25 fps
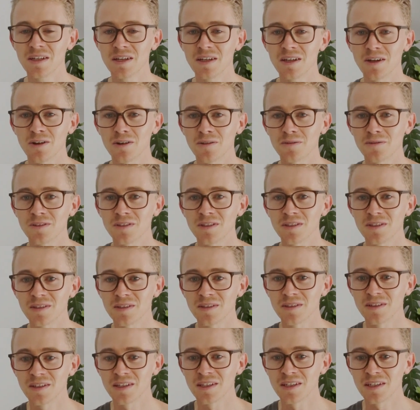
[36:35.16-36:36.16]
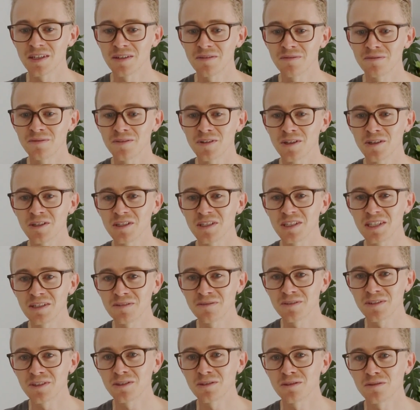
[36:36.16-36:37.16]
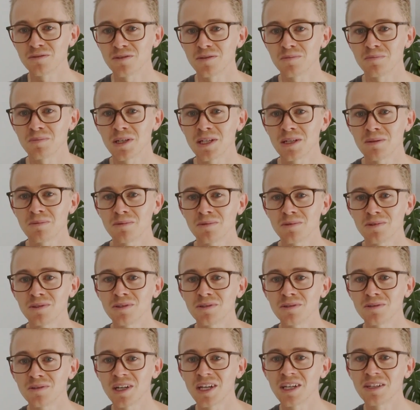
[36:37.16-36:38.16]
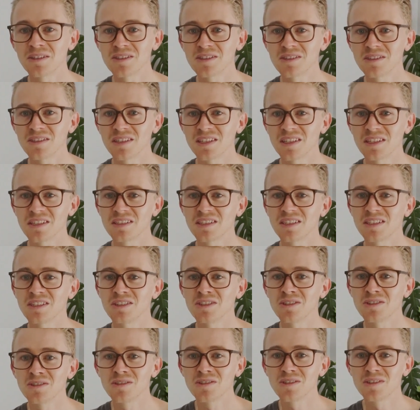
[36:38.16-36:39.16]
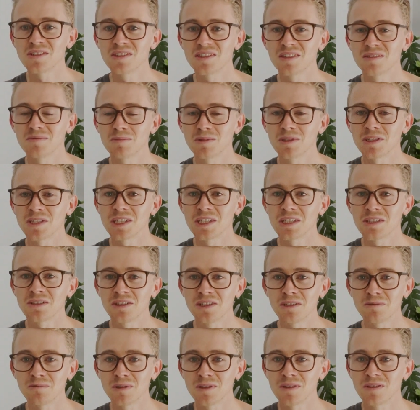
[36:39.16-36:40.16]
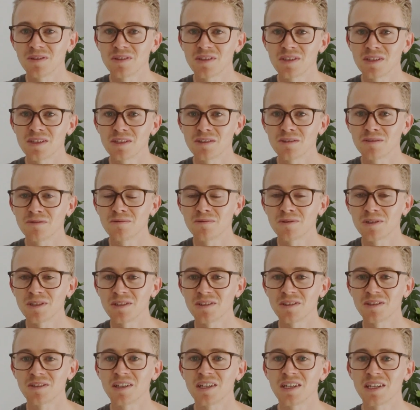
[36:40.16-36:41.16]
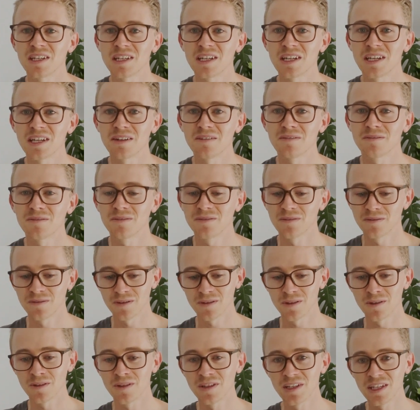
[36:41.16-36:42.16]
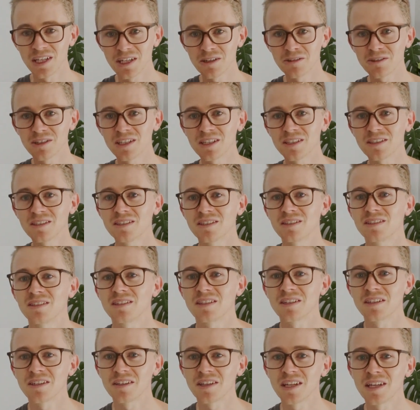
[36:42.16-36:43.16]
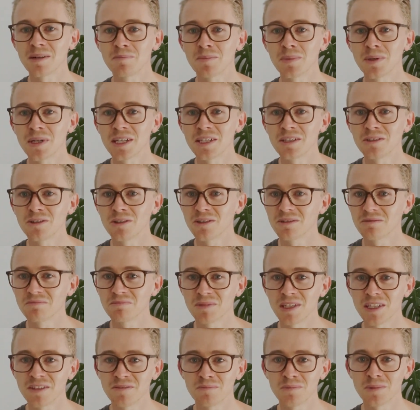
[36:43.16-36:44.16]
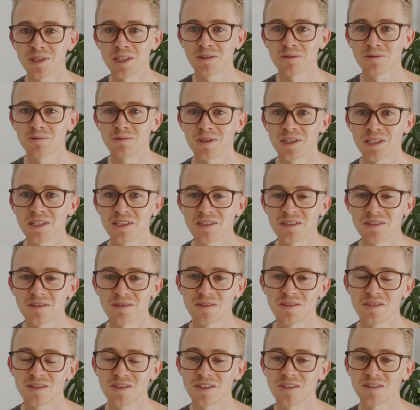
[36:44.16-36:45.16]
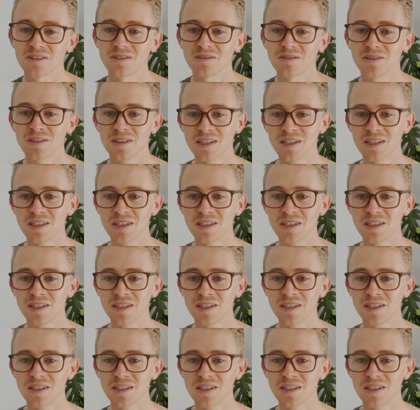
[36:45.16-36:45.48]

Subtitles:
often very difficult for people to understand and use, particularly with the software that they have on their end. They may not even be able to read it. So